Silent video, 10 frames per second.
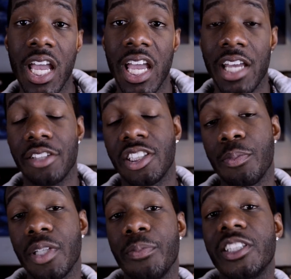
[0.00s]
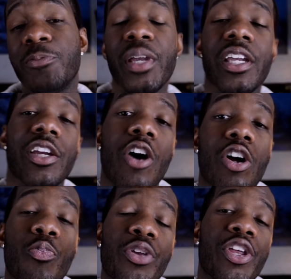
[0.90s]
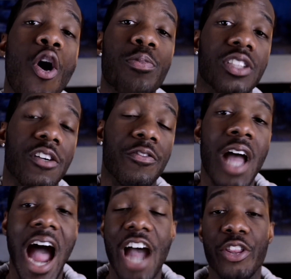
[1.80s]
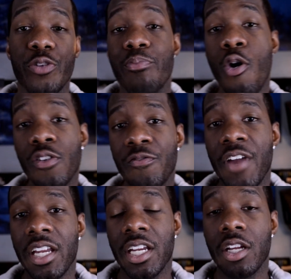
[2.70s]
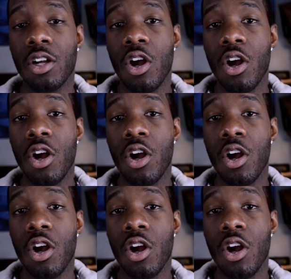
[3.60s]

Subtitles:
and I'll simply be speaking on them with hopes of either motivating